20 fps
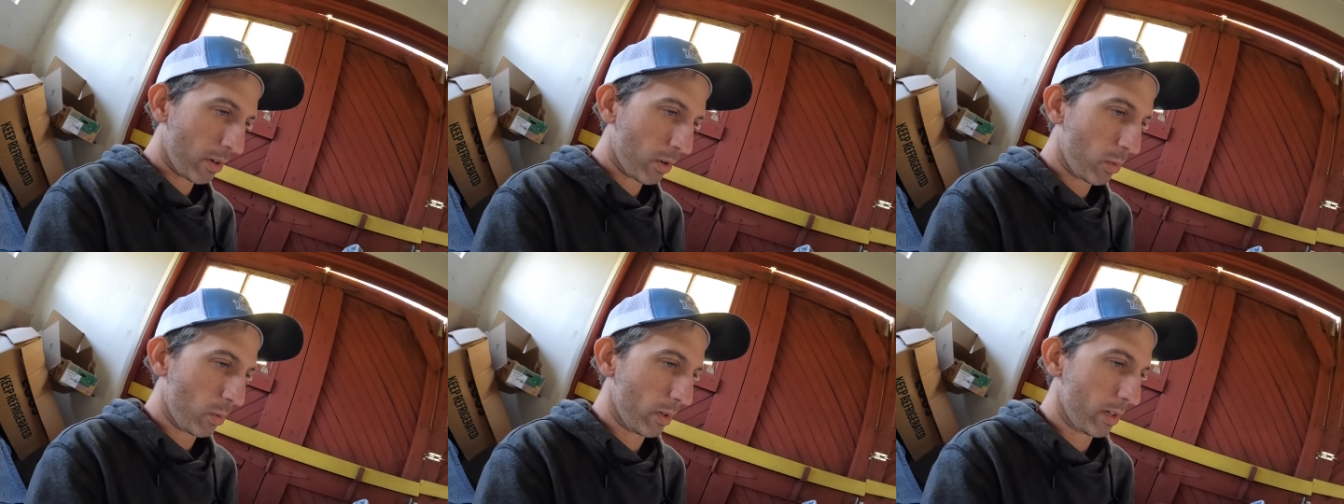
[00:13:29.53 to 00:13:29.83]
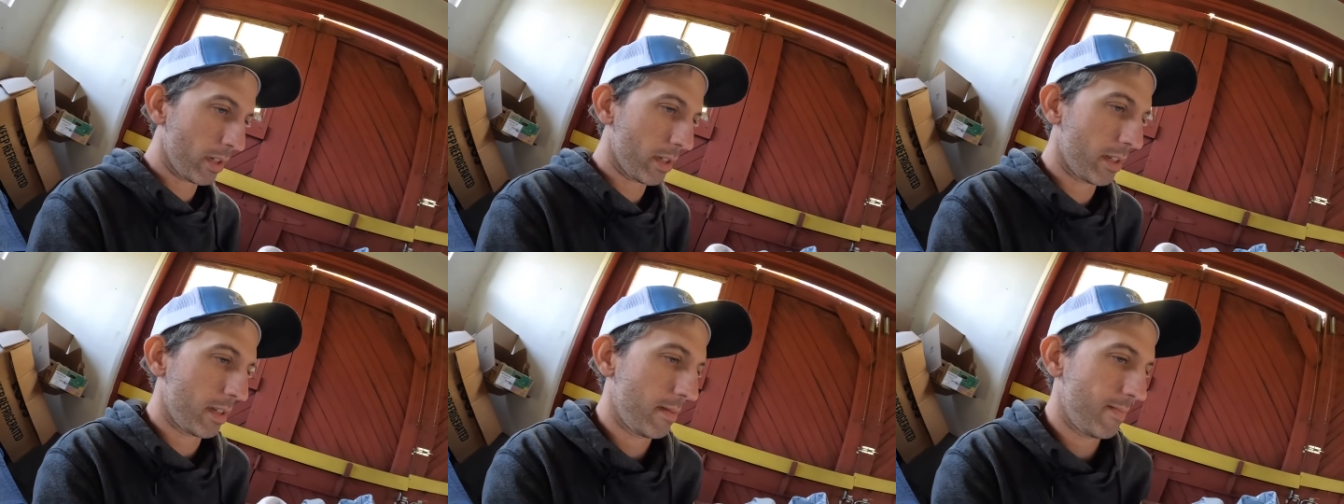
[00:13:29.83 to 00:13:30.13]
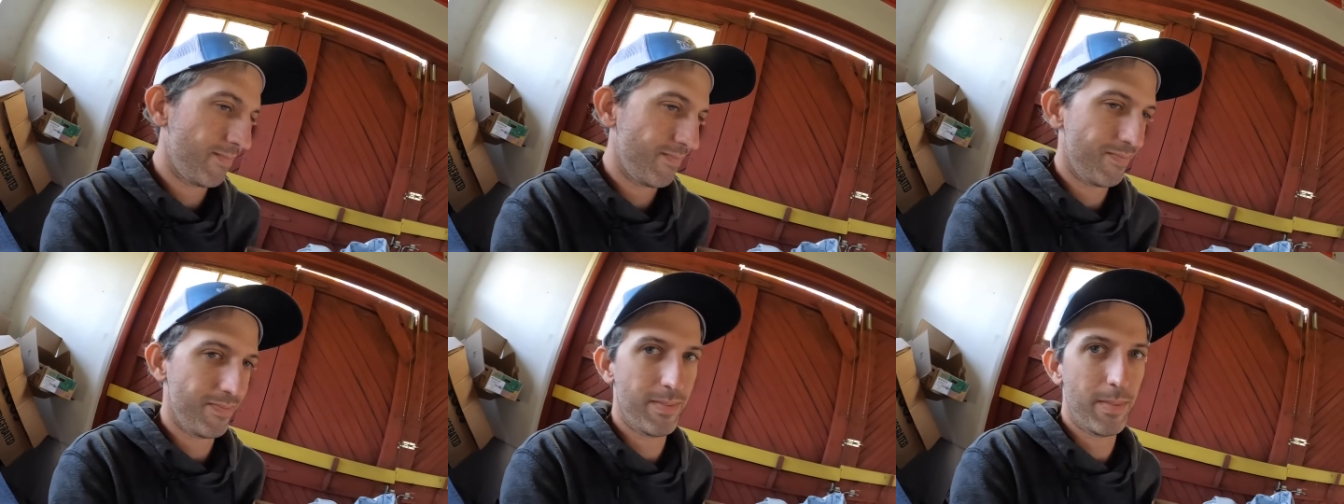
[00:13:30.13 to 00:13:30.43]
Of course,
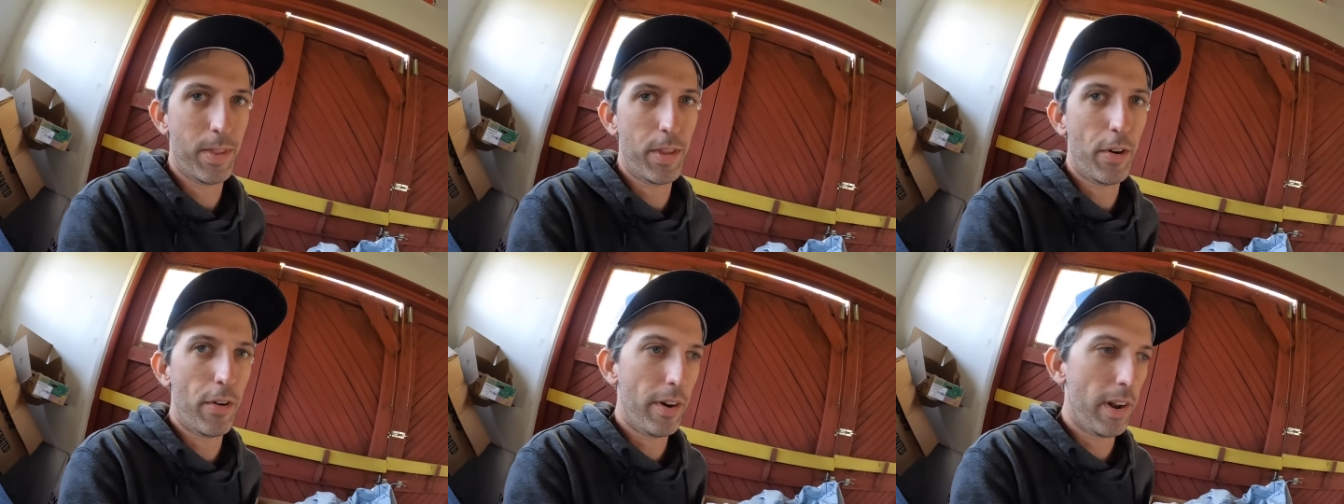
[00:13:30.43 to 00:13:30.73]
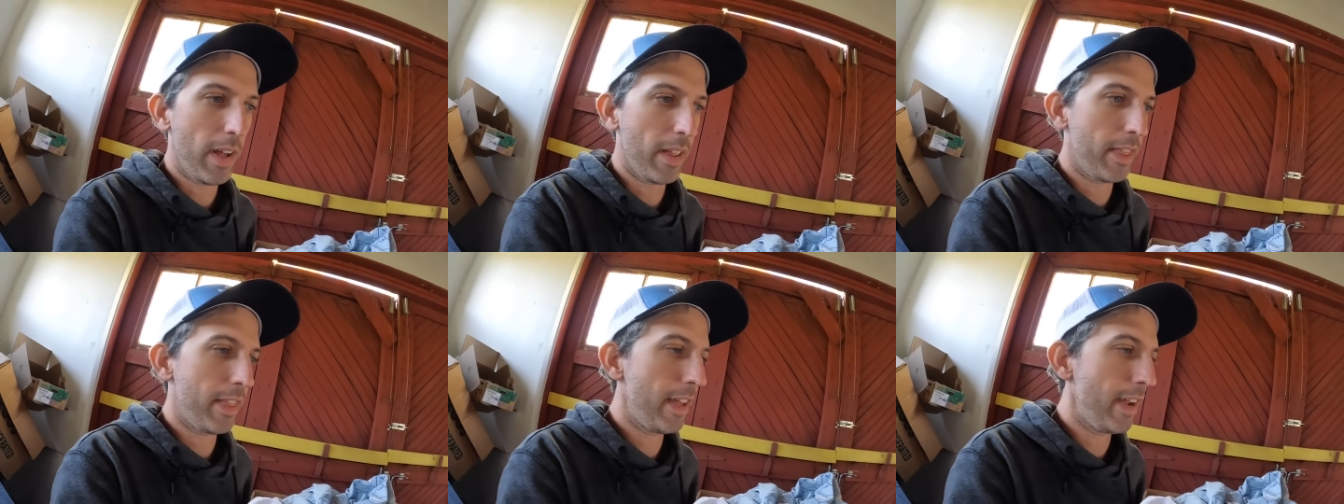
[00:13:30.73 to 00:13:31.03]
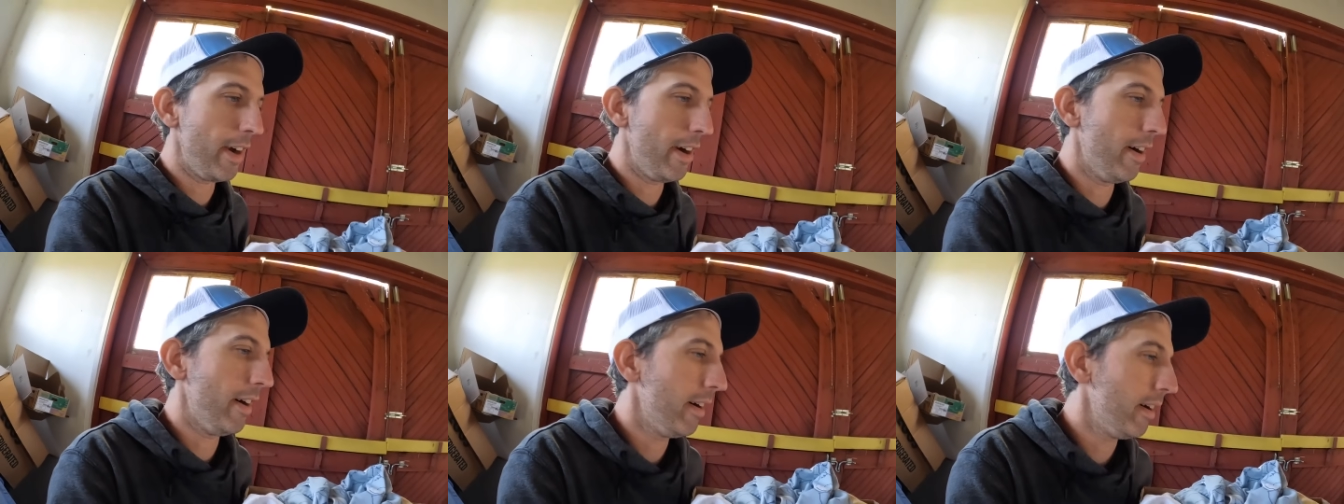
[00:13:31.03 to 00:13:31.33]
they're not
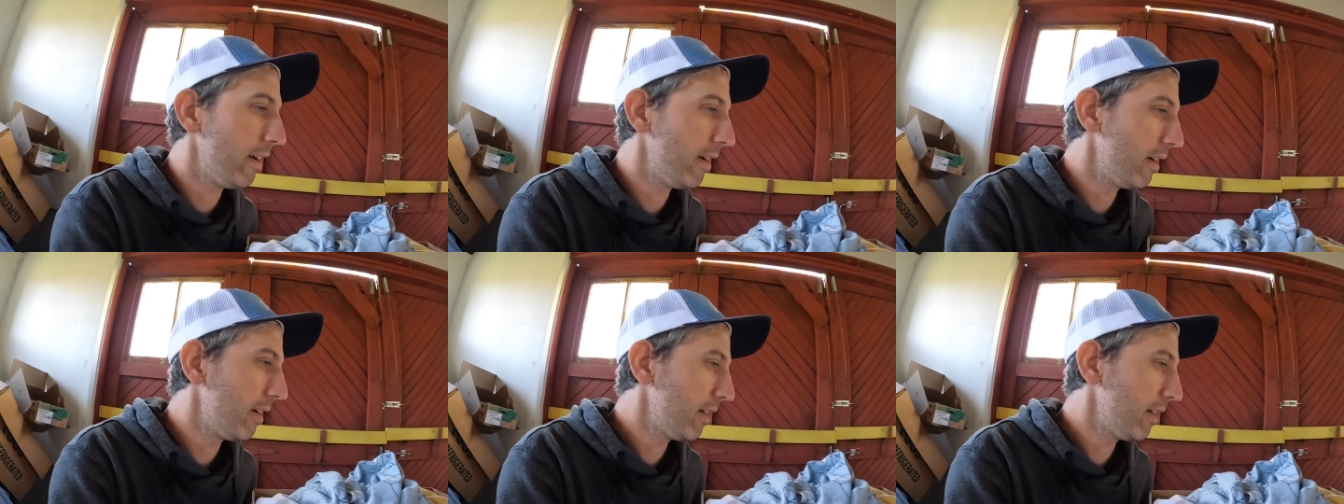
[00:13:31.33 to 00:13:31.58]
there.